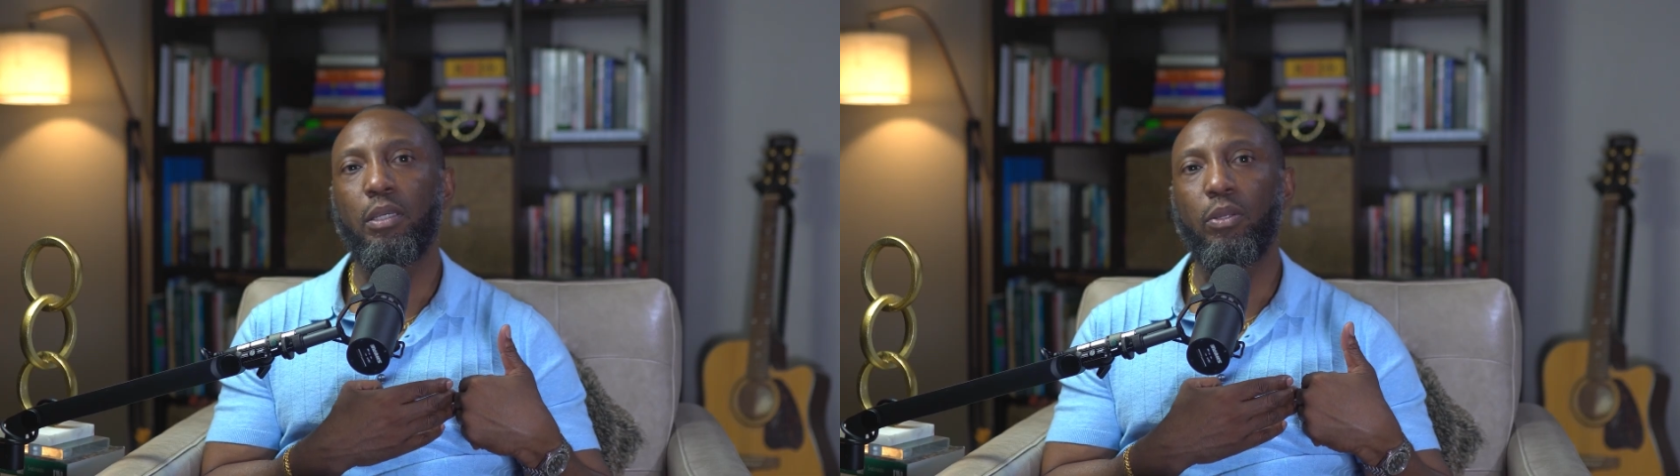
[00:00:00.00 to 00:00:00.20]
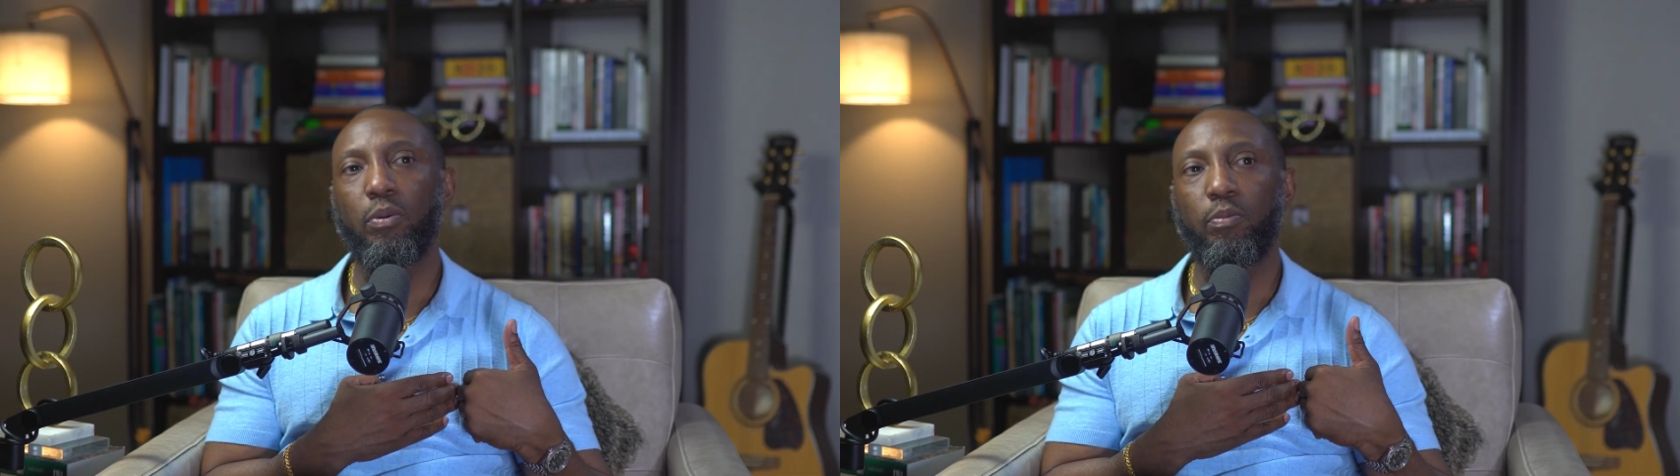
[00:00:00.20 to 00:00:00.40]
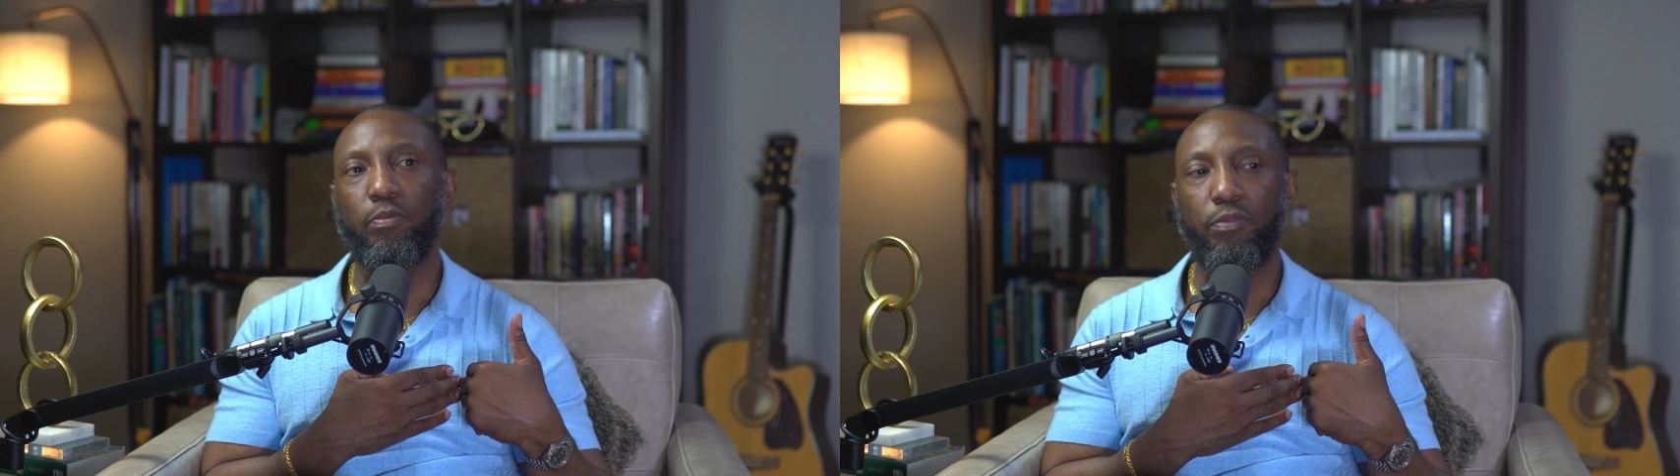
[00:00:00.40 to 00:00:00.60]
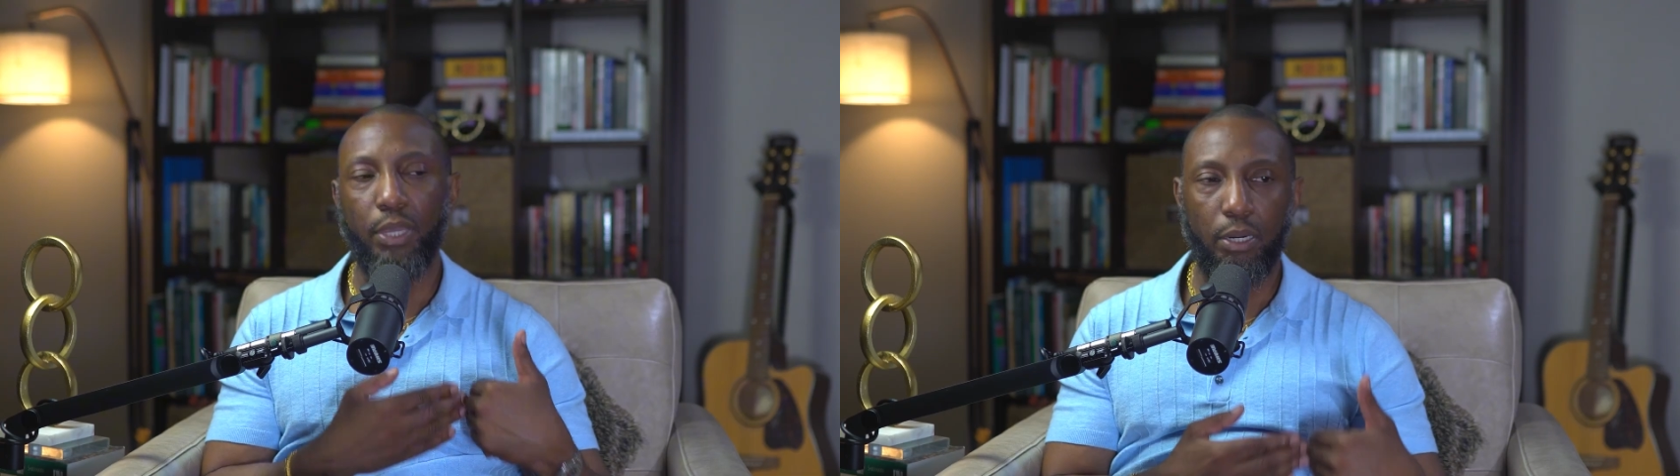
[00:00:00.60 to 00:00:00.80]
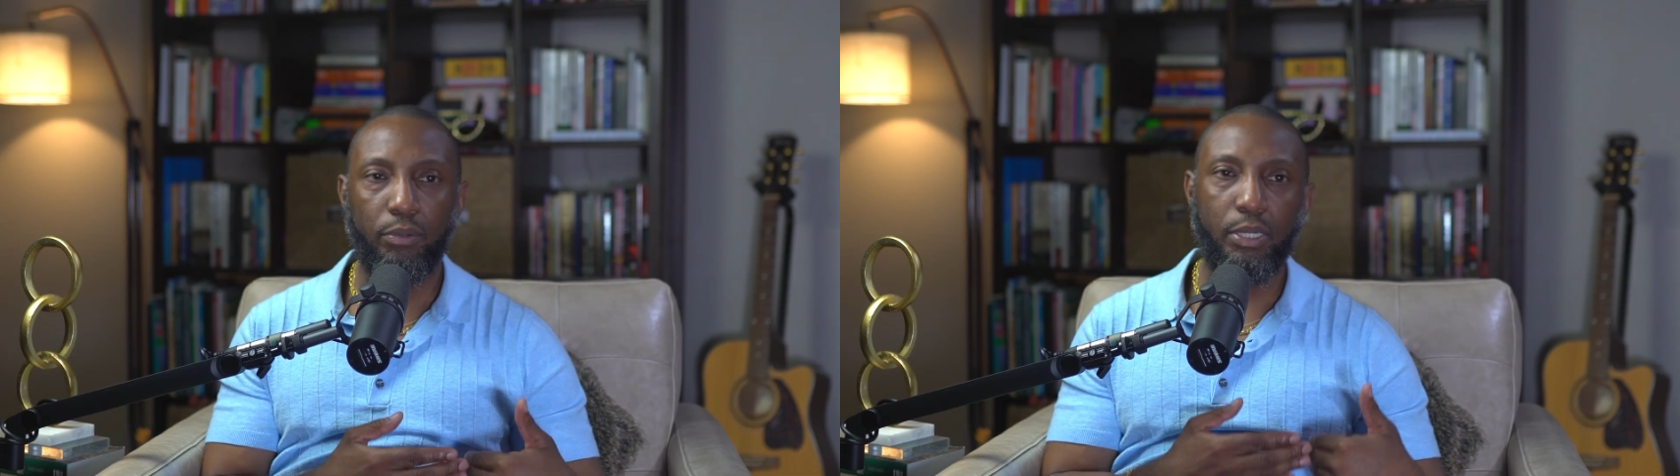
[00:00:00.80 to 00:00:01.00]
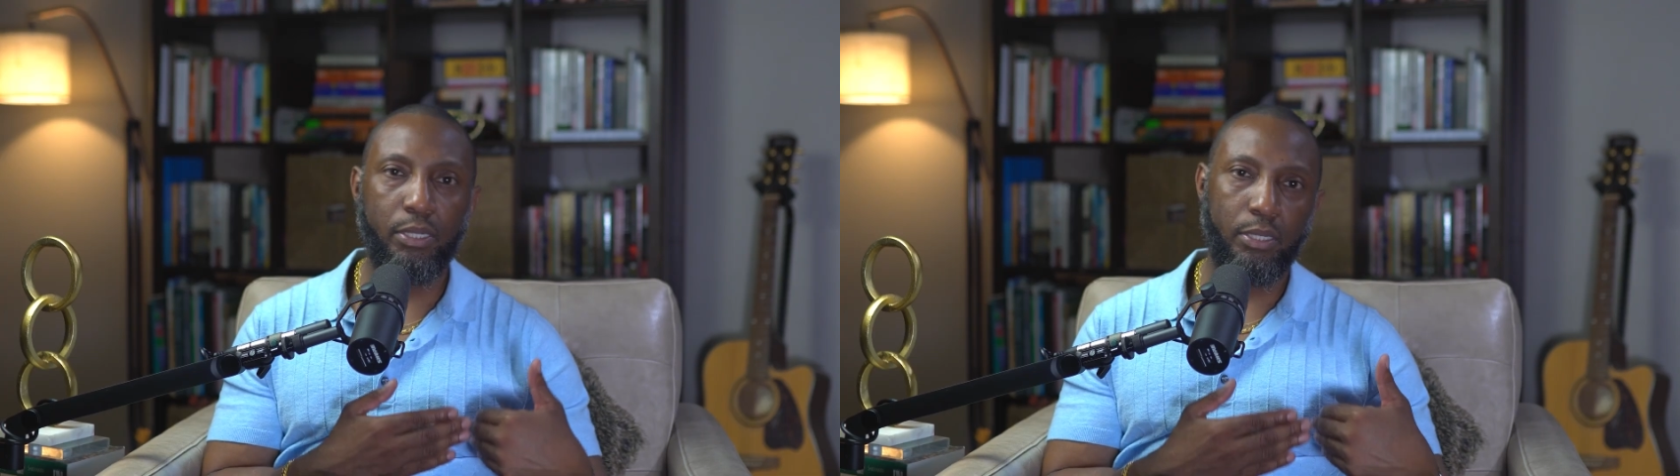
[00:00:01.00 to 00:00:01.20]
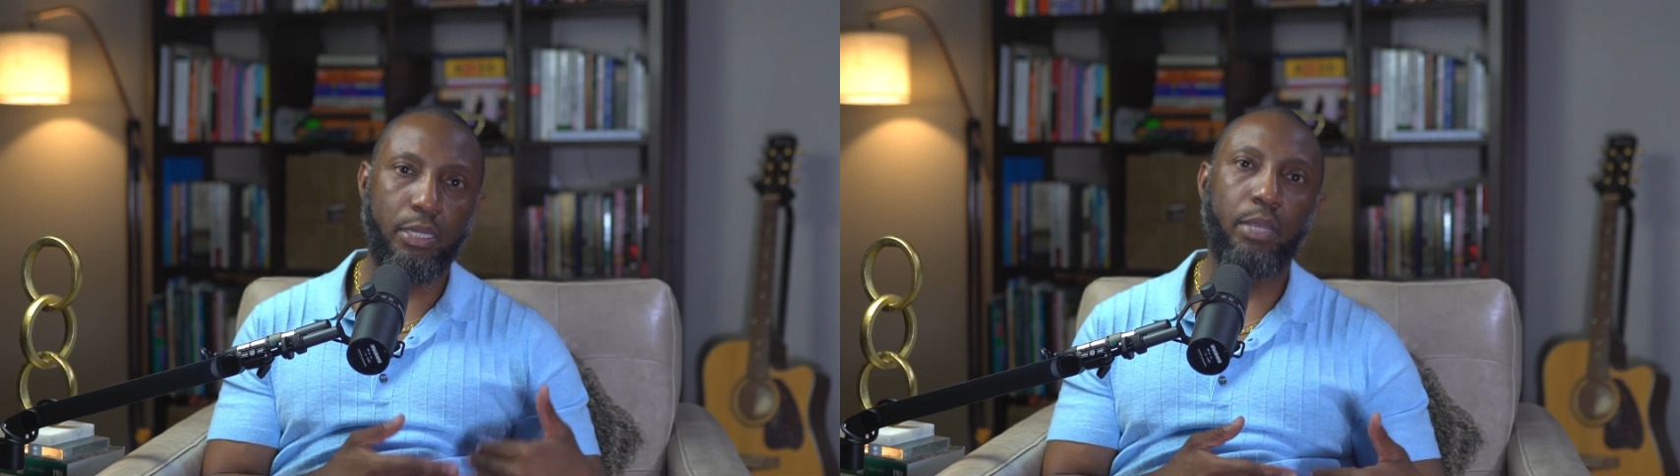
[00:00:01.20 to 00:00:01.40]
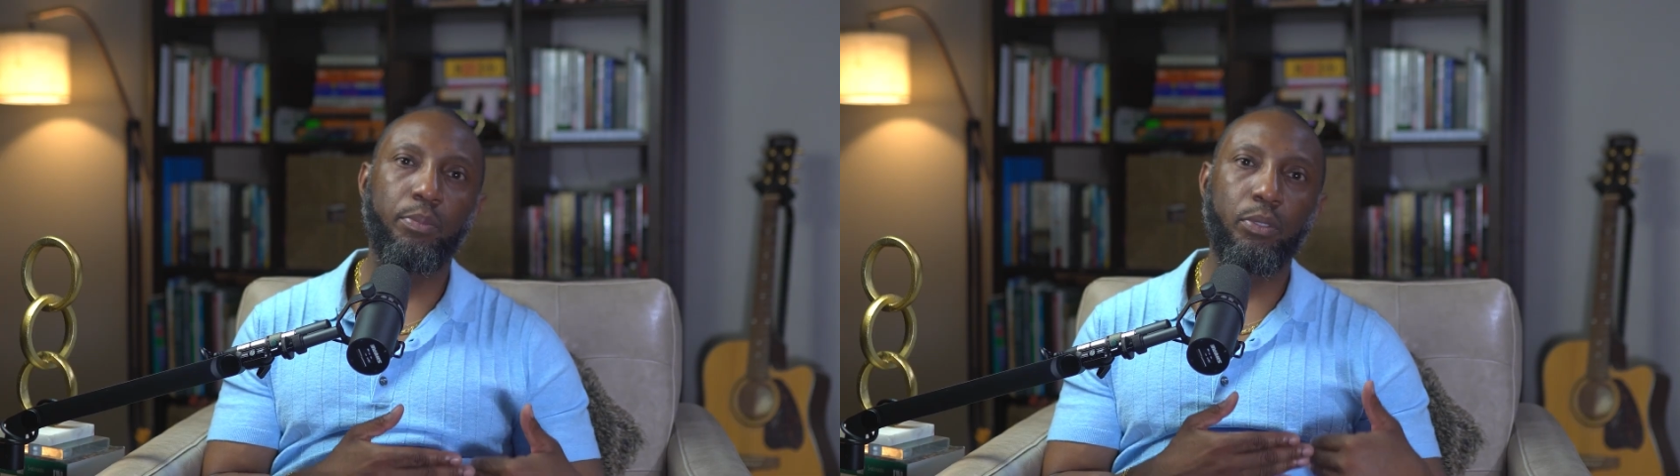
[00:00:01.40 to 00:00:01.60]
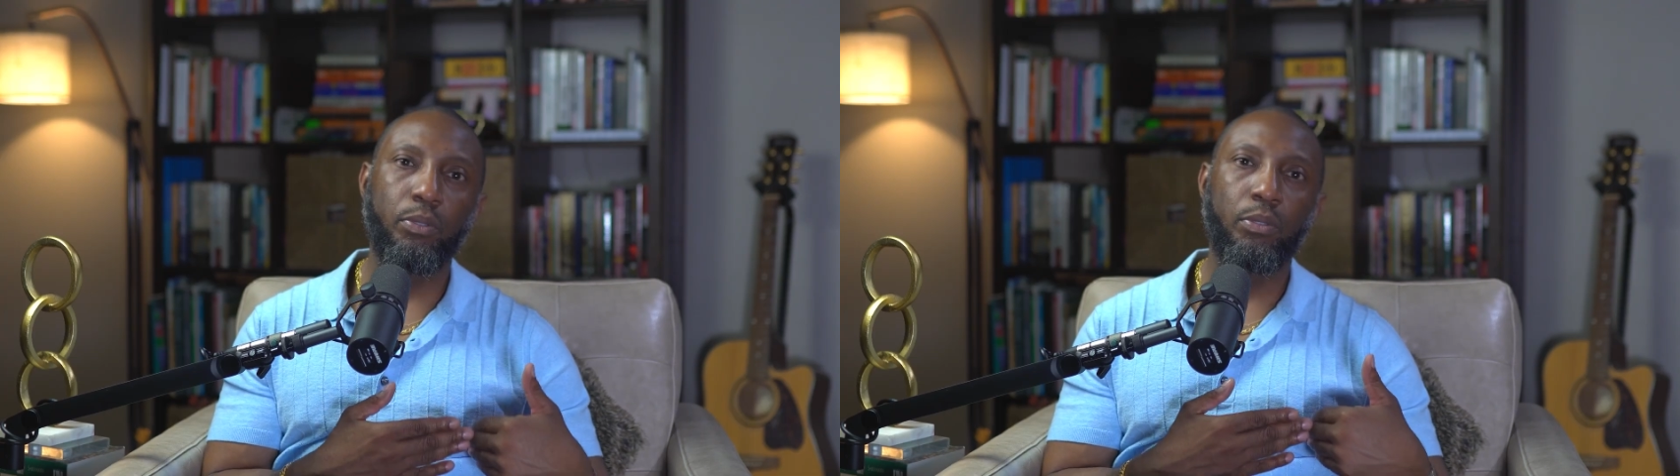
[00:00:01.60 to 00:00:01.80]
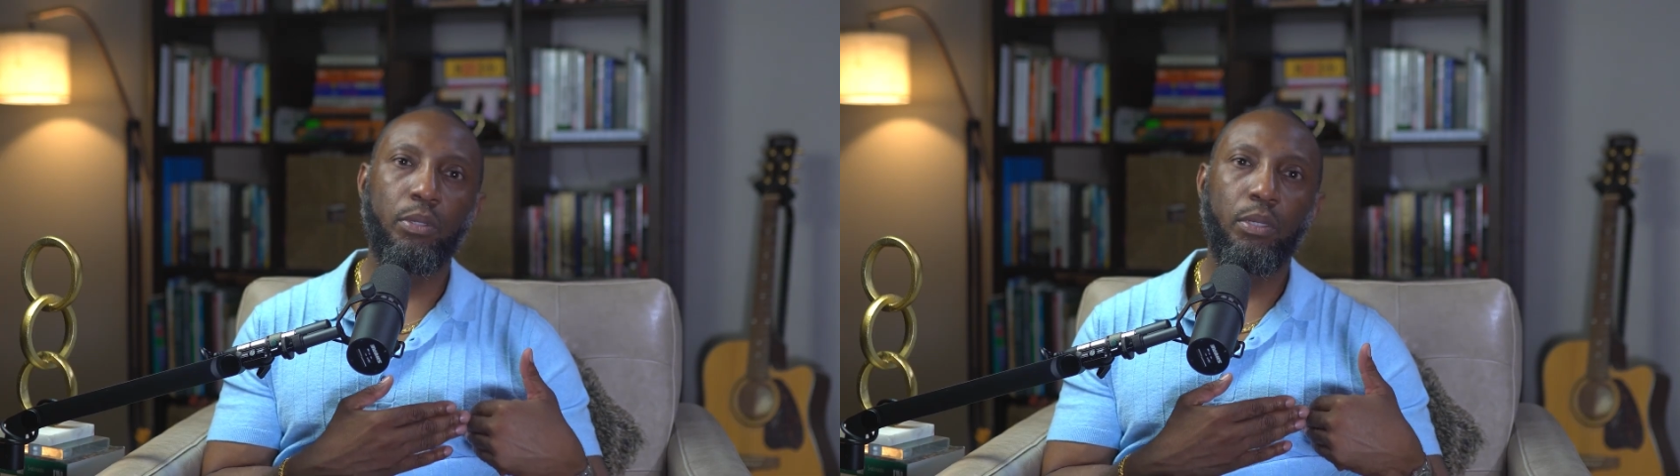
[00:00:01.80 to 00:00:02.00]
you know, very
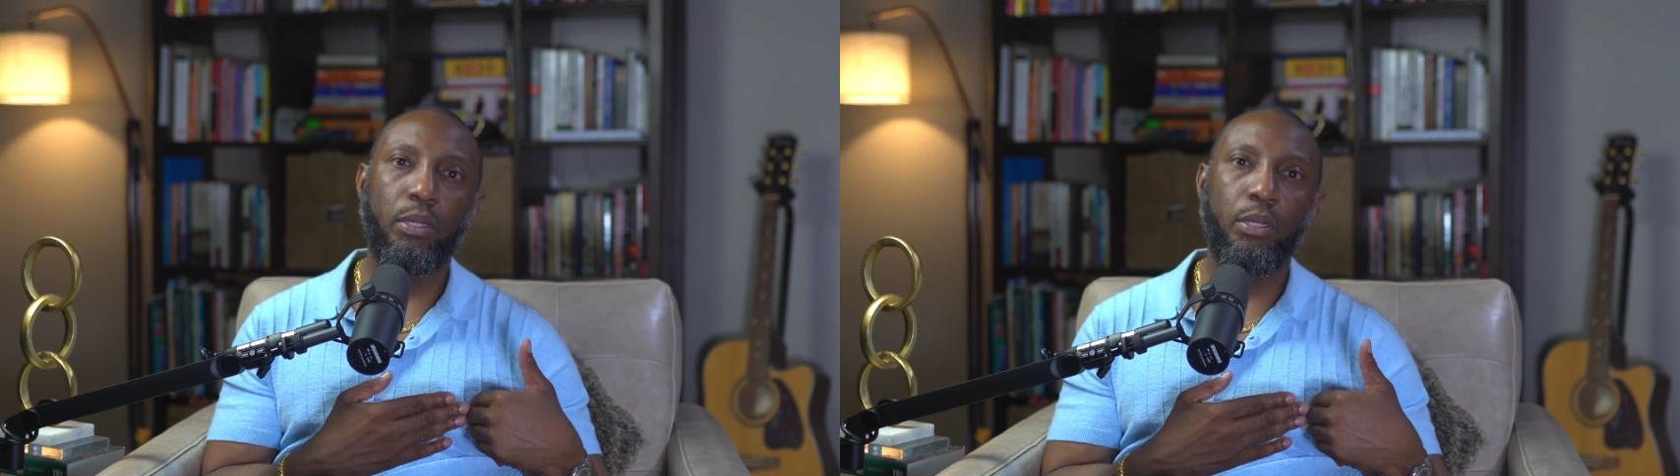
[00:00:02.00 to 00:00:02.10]
stable